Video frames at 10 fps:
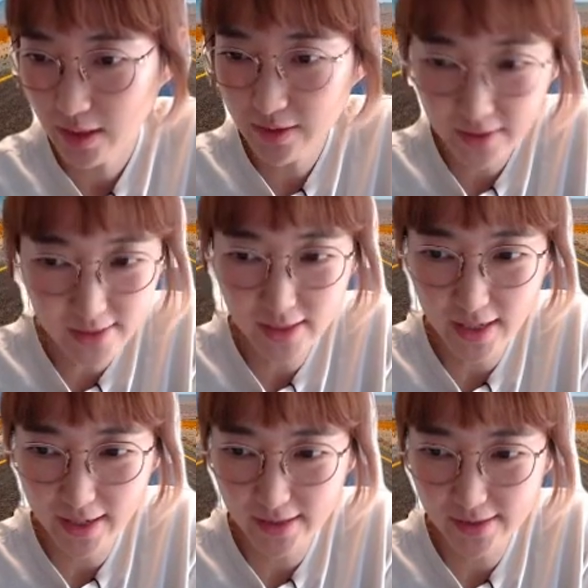In this
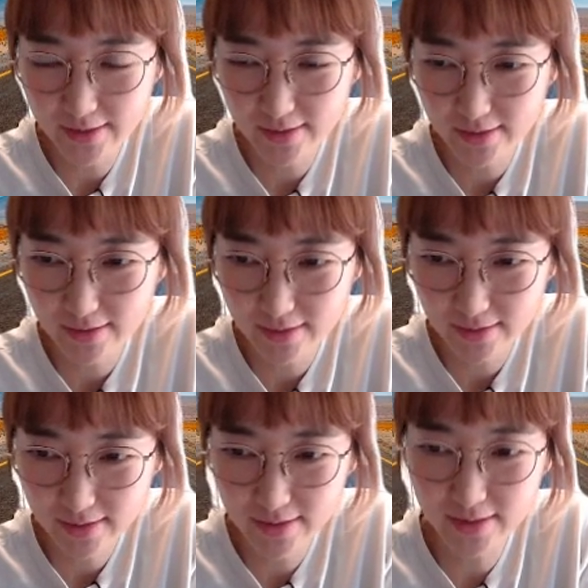case,
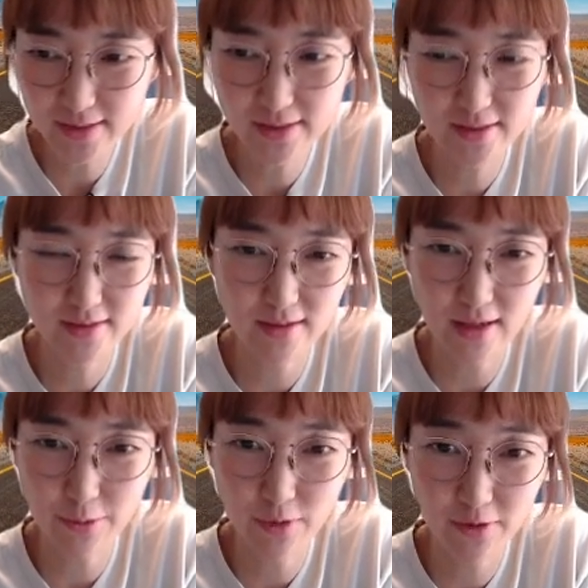this is
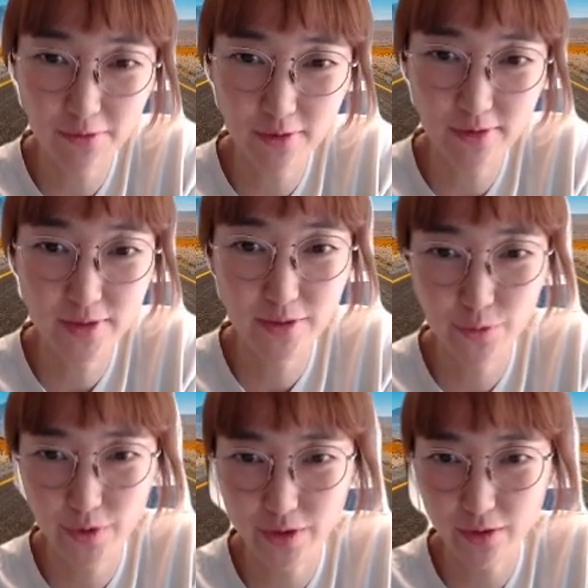our first
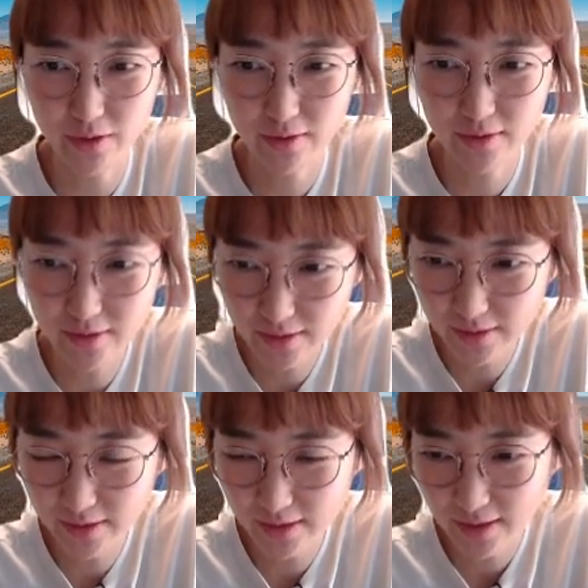intuition. This
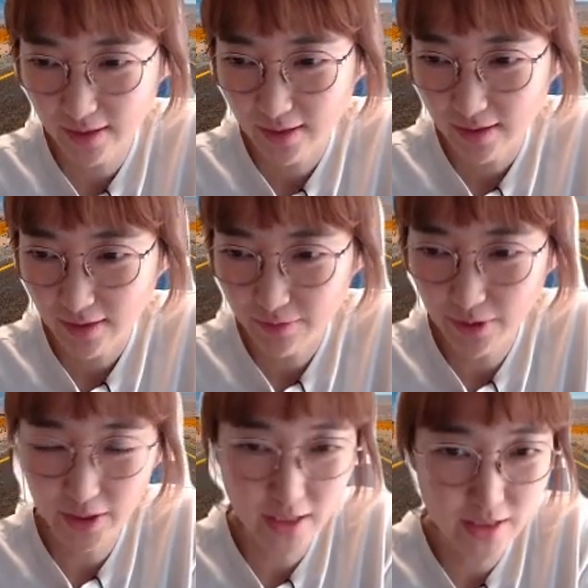is very